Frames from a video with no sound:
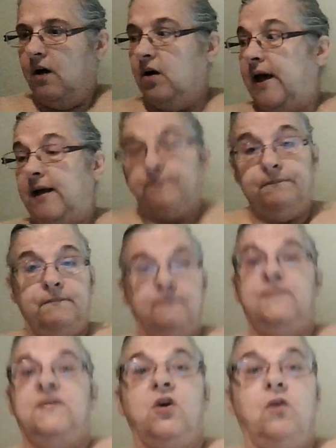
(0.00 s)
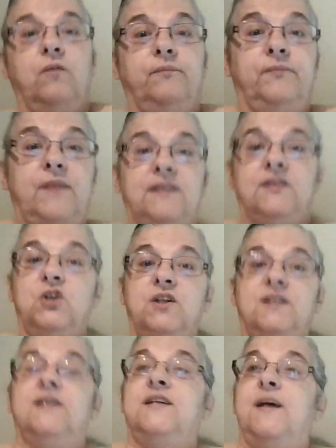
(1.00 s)
Okay, so that's
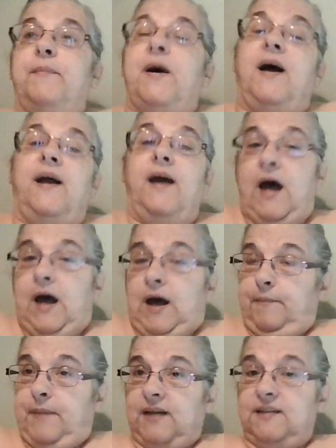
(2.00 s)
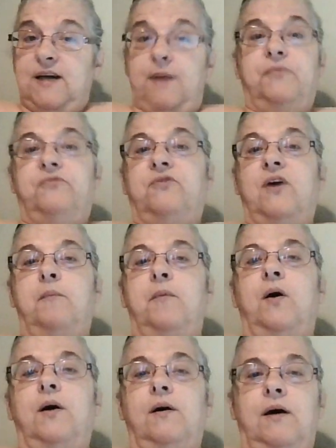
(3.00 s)
just a tip I picked up from
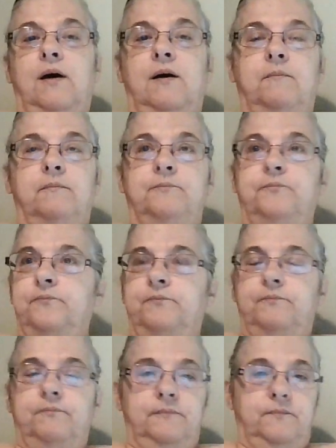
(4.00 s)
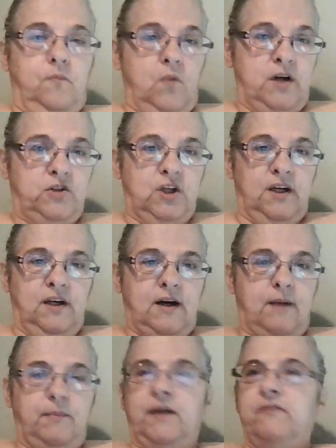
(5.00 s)
um, watching a
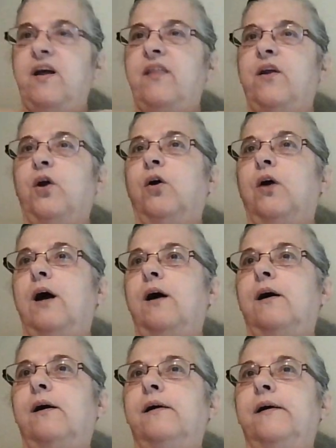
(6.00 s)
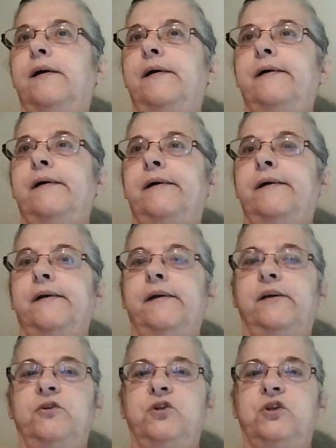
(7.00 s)
couple of other uh,
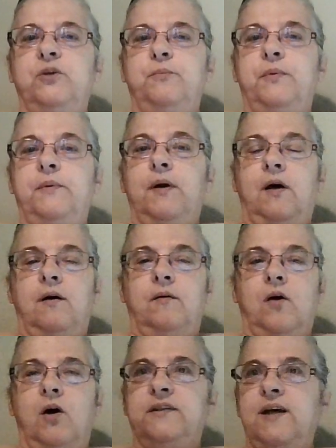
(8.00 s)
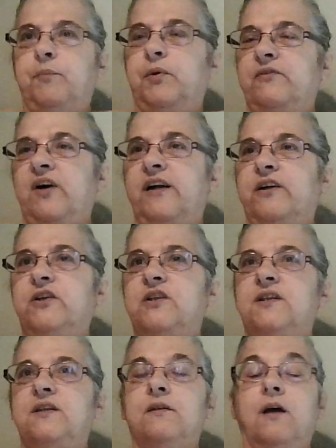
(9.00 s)
YouTube uh, content
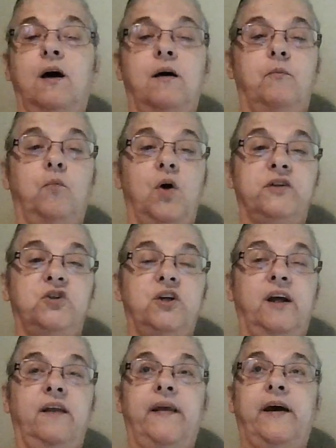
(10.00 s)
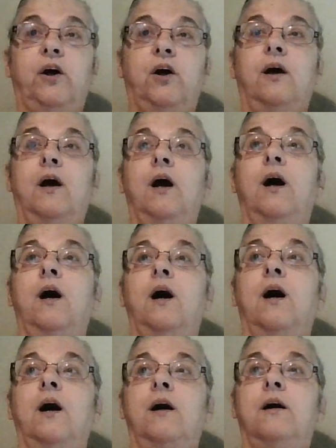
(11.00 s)
providers, um, watching their
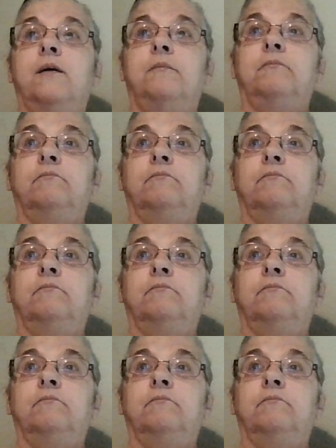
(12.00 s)
um,